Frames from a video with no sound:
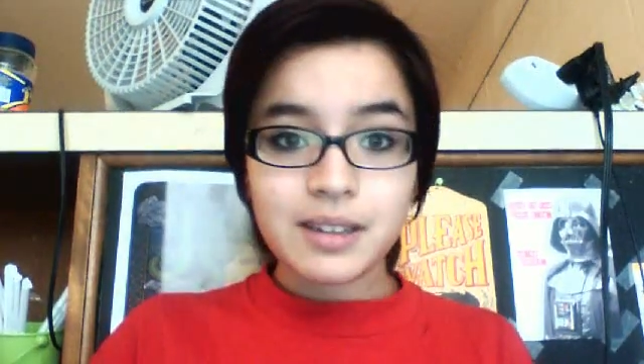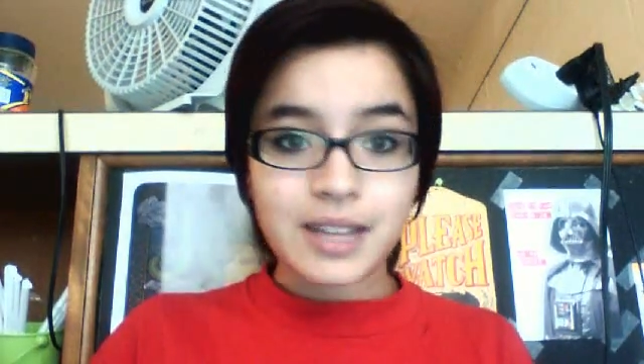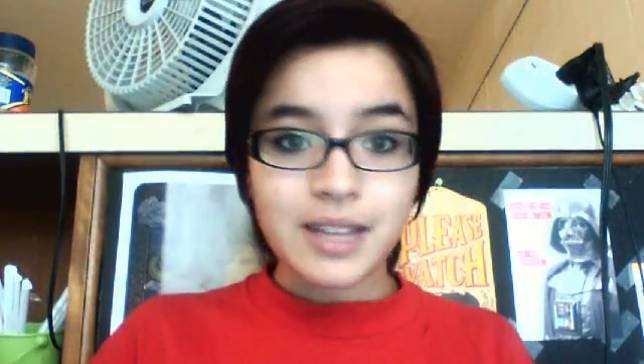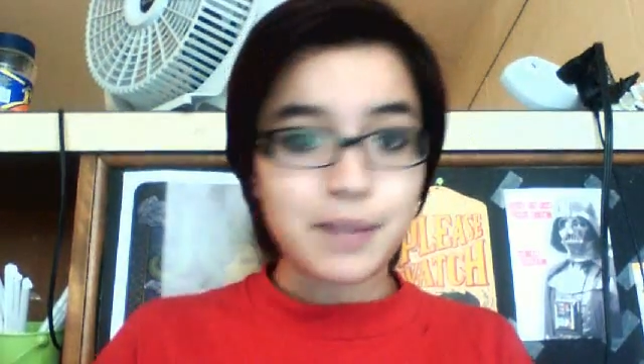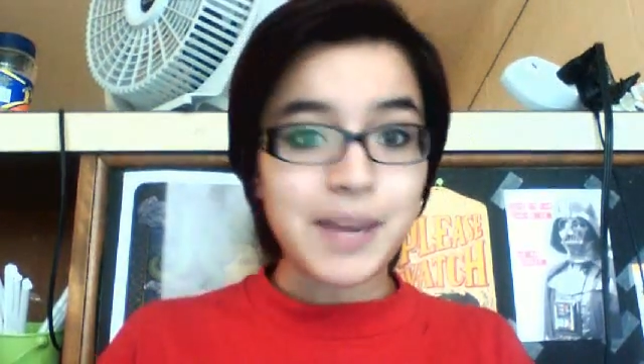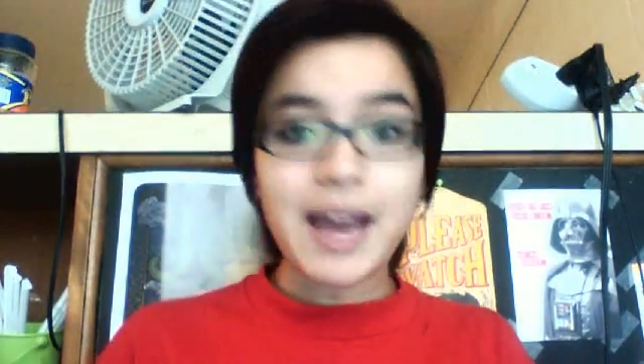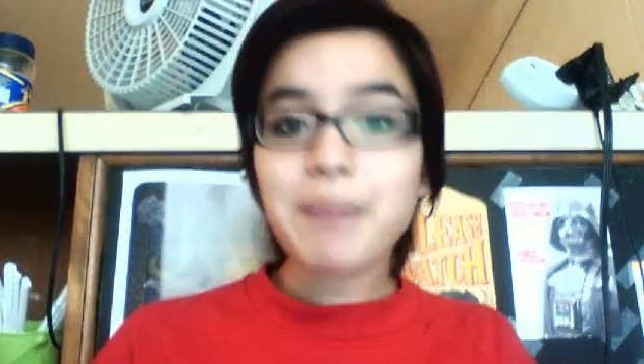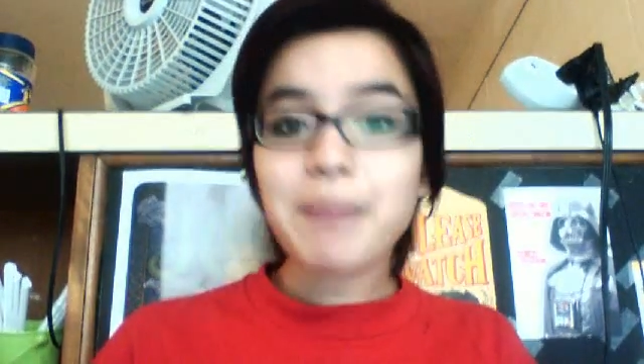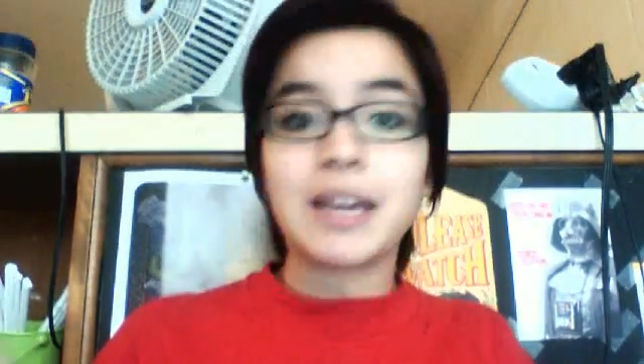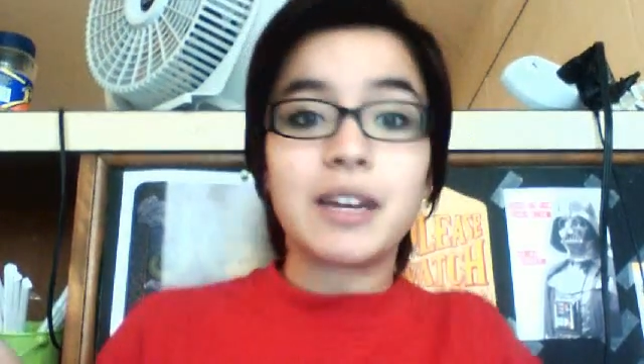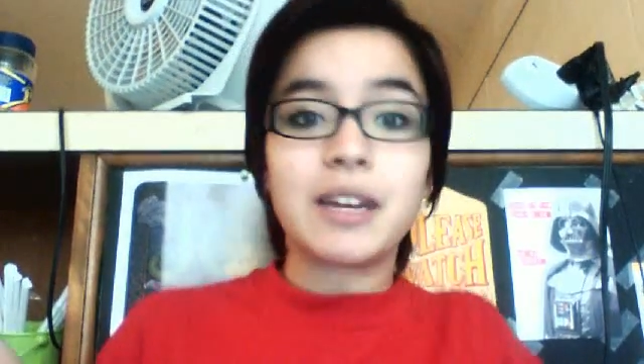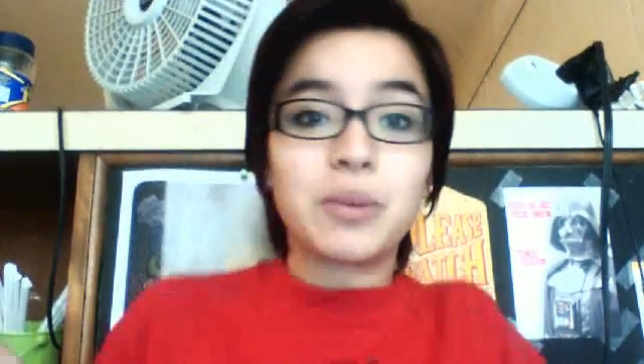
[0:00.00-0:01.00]
they'd be
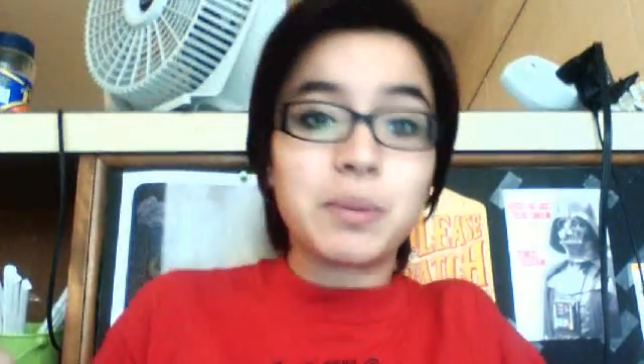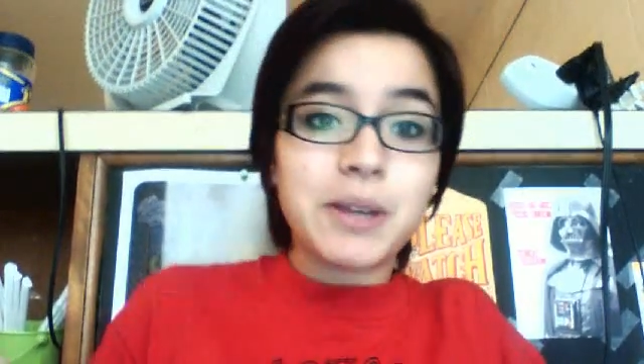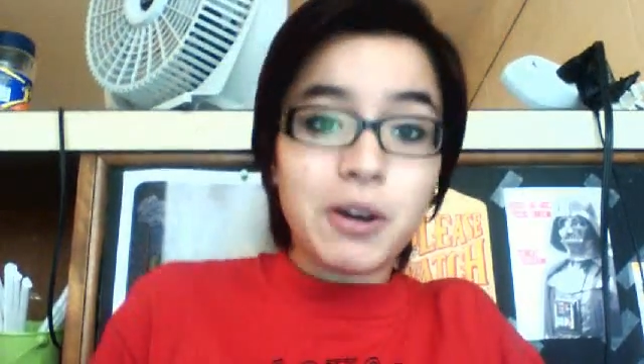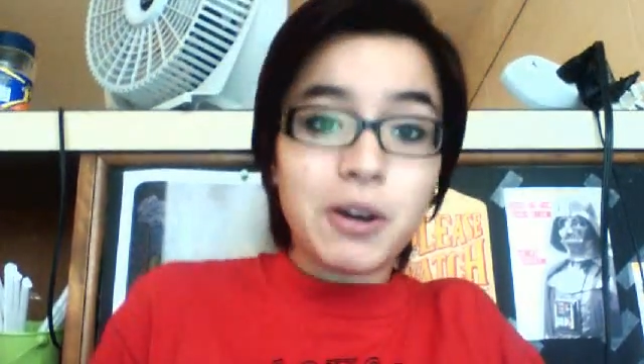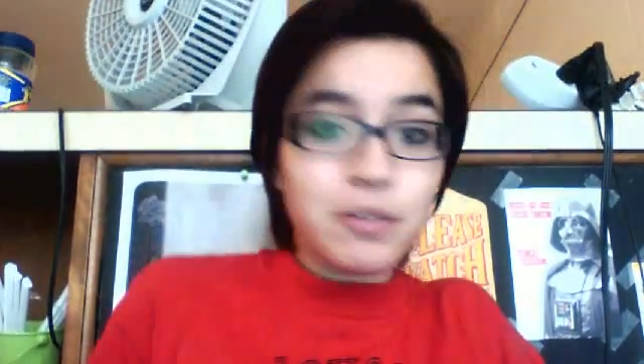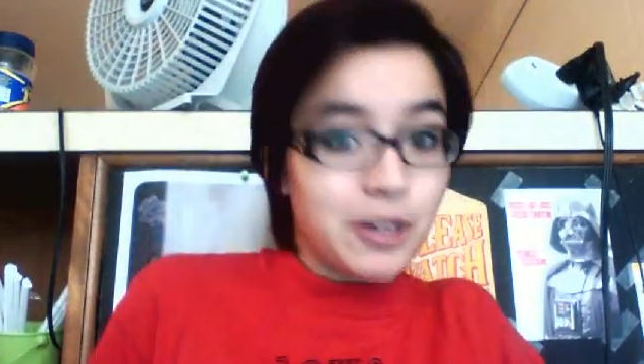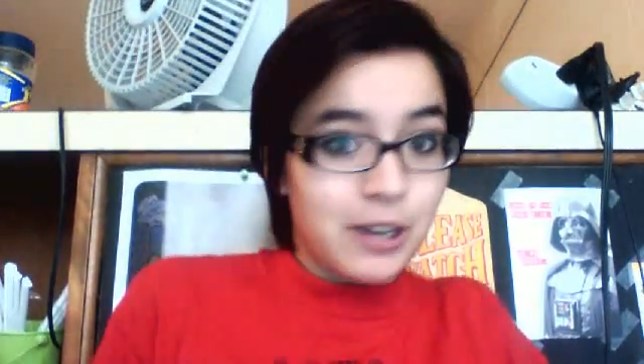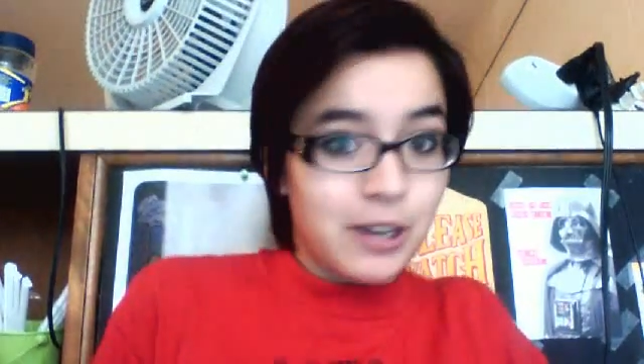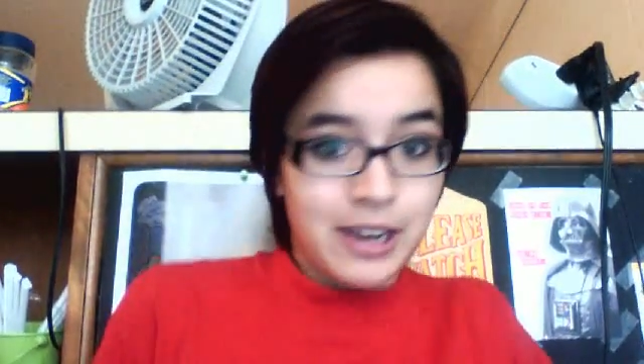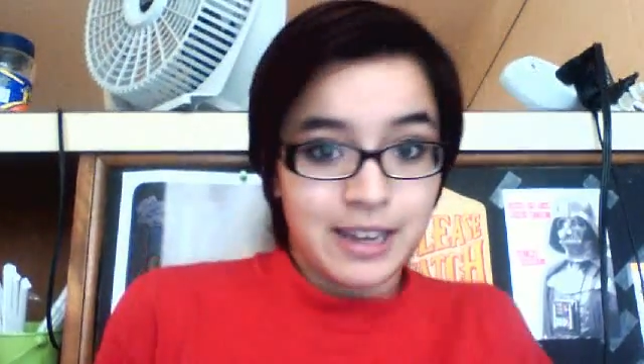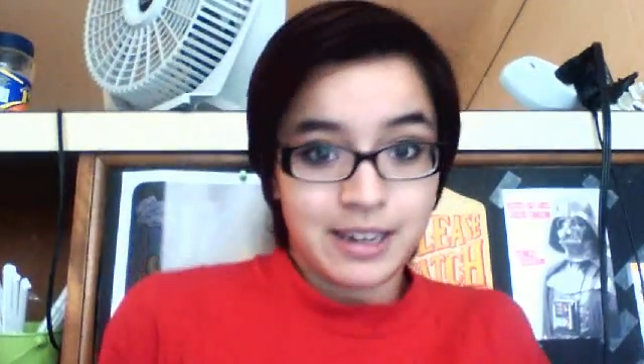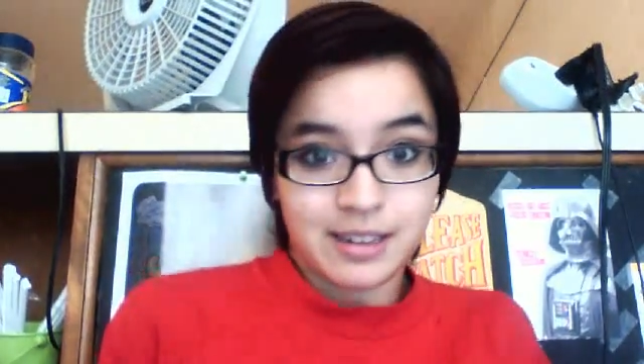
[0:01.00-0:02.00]
happy and it would be over
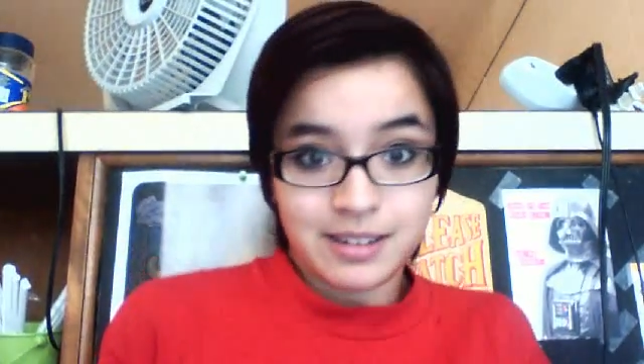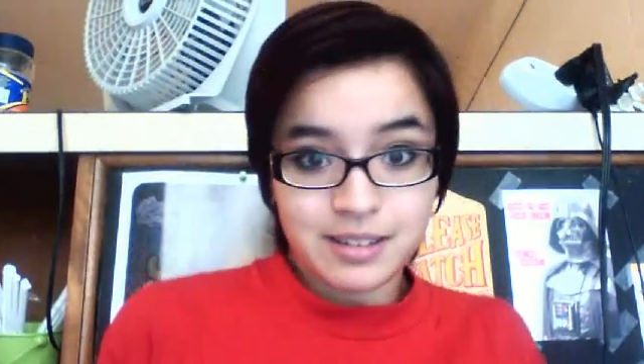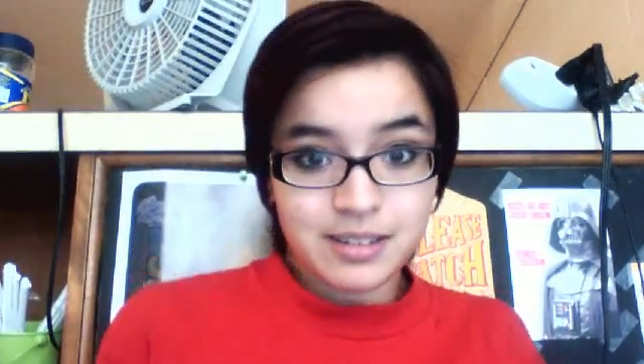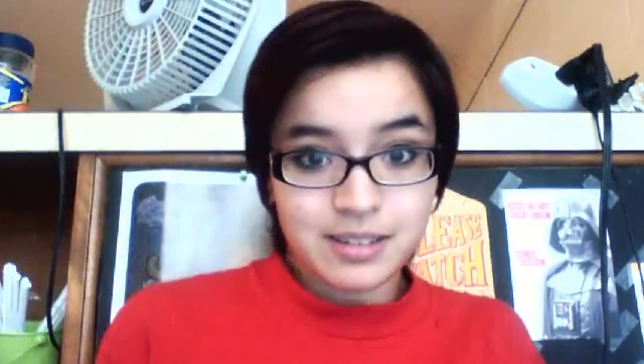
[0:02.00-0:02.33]
and